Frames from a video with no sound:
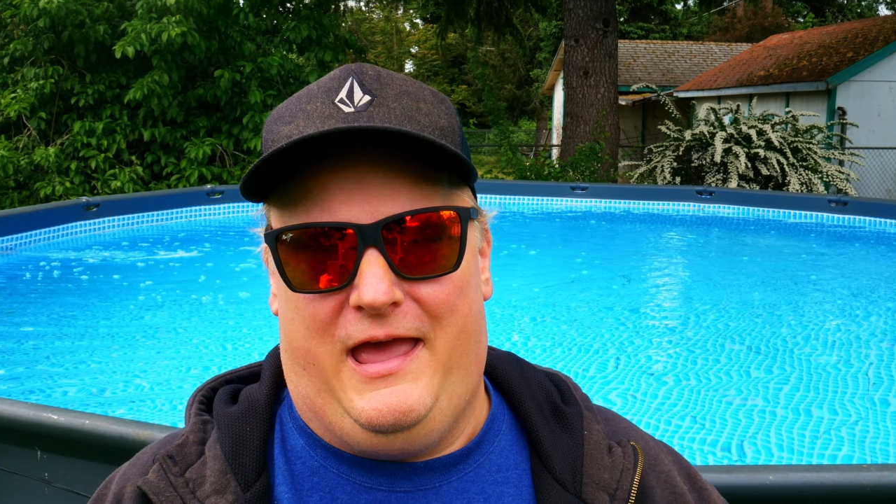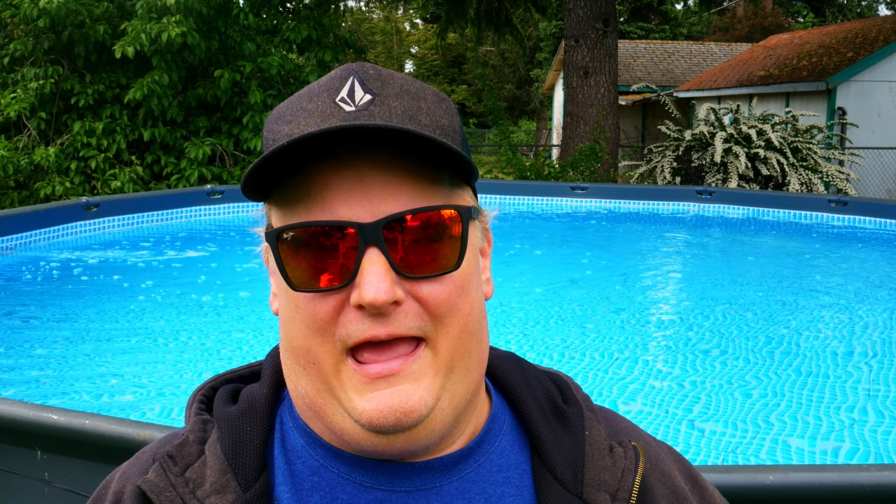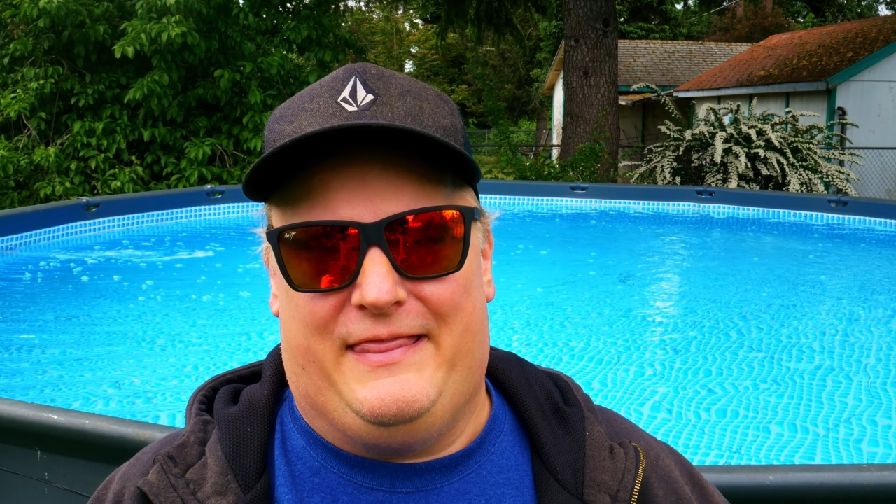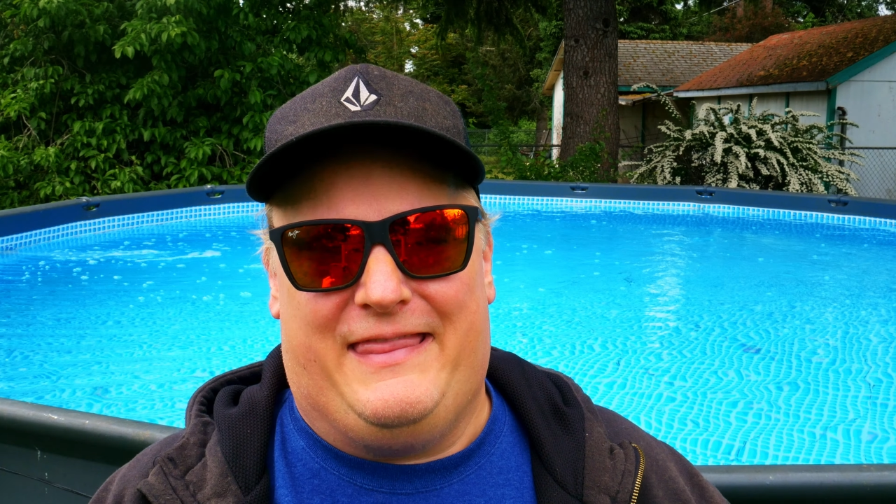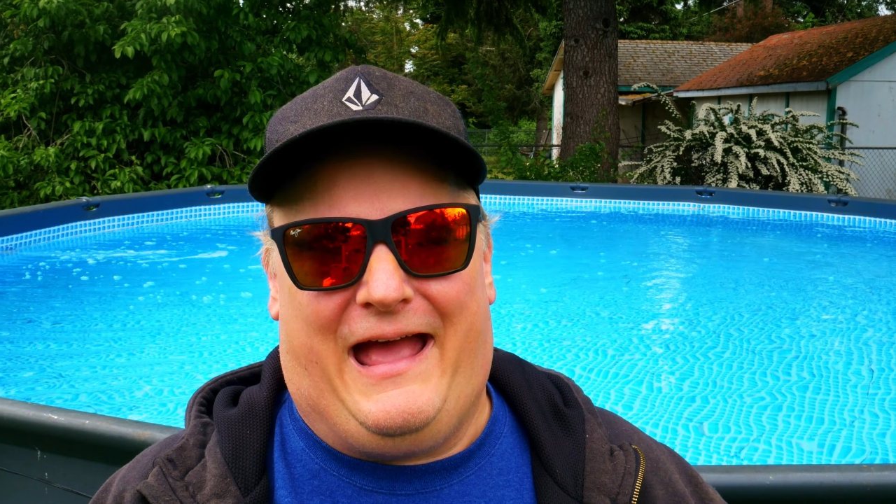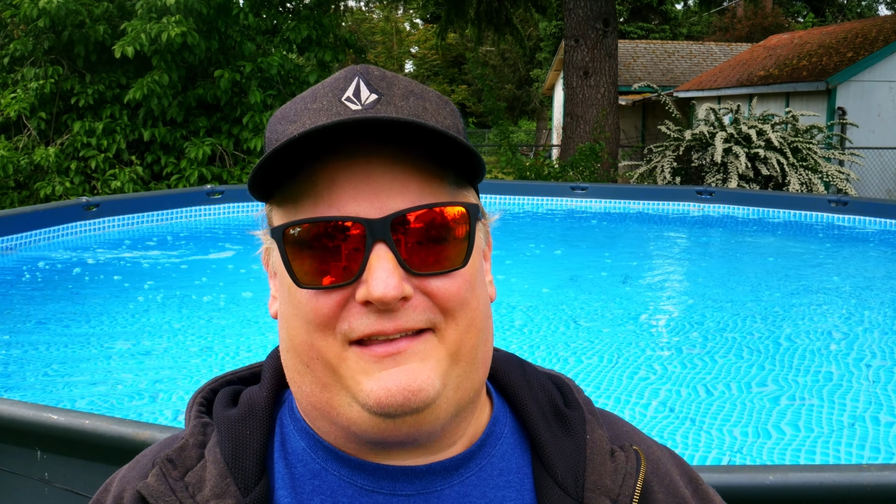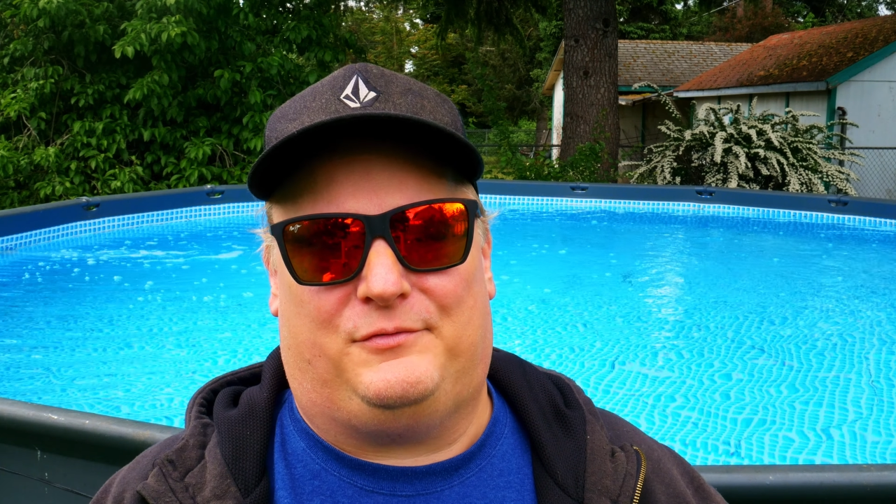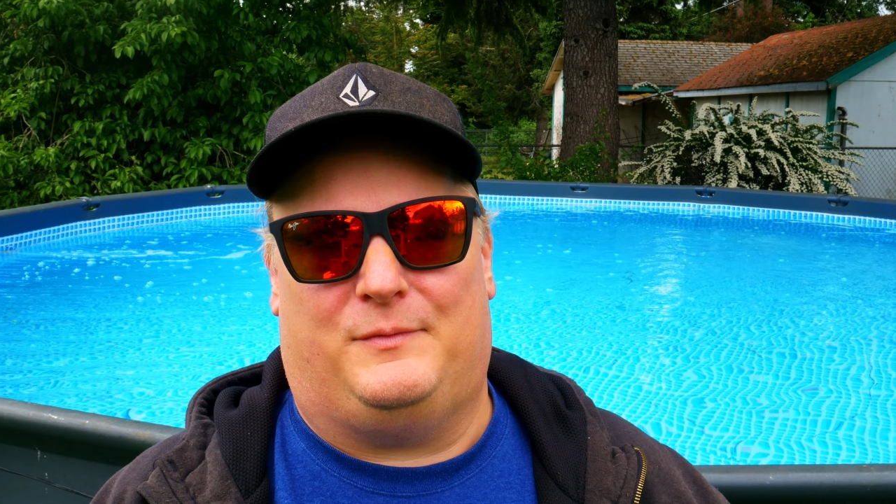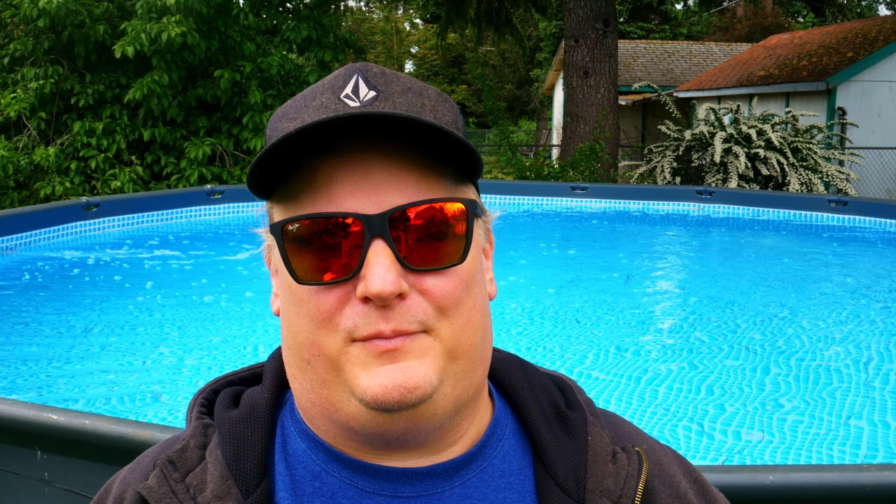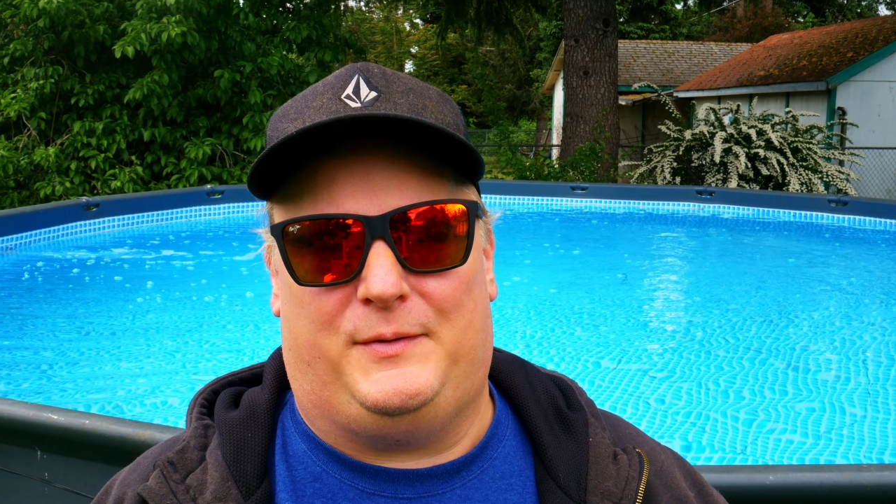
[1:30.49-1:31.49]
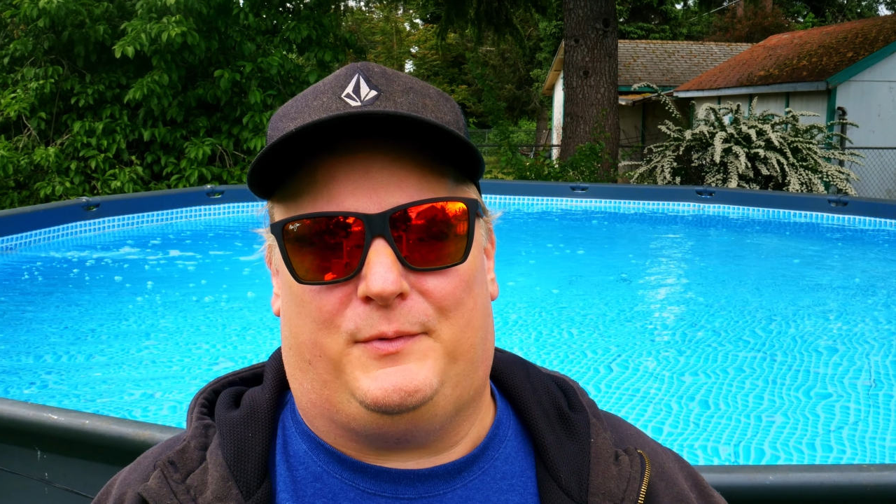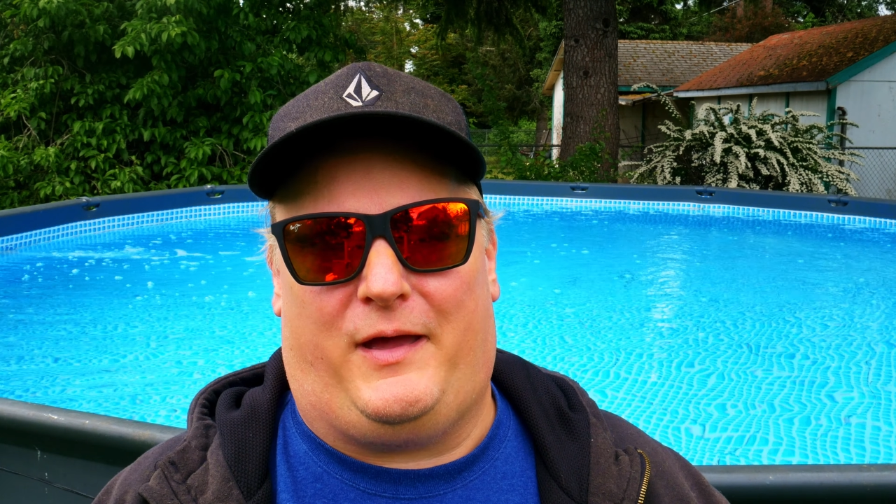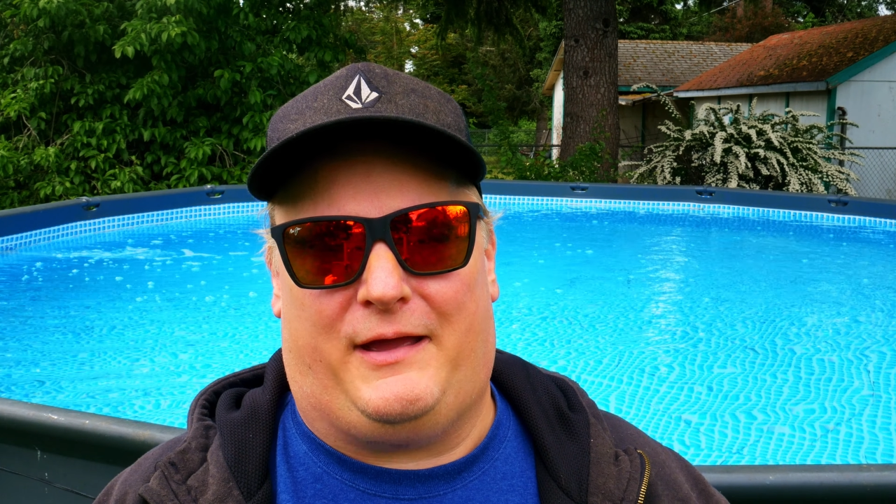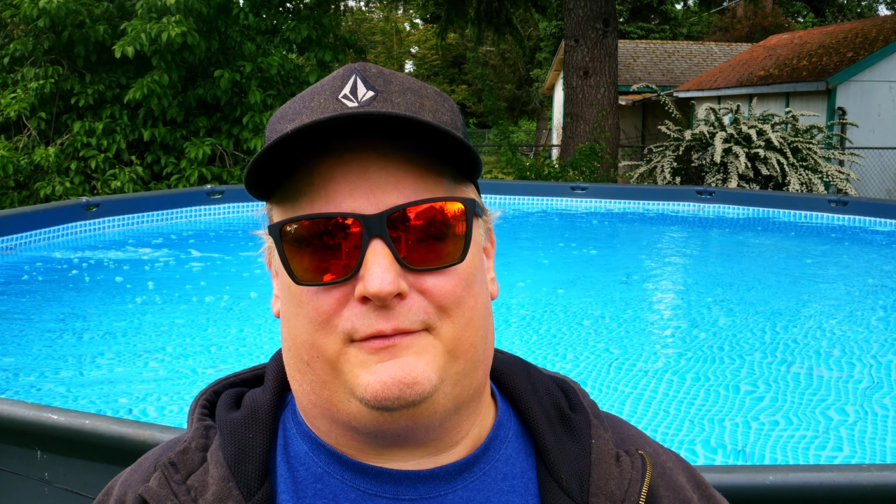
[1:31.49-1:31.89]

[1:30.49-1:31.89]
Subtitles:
and that's when people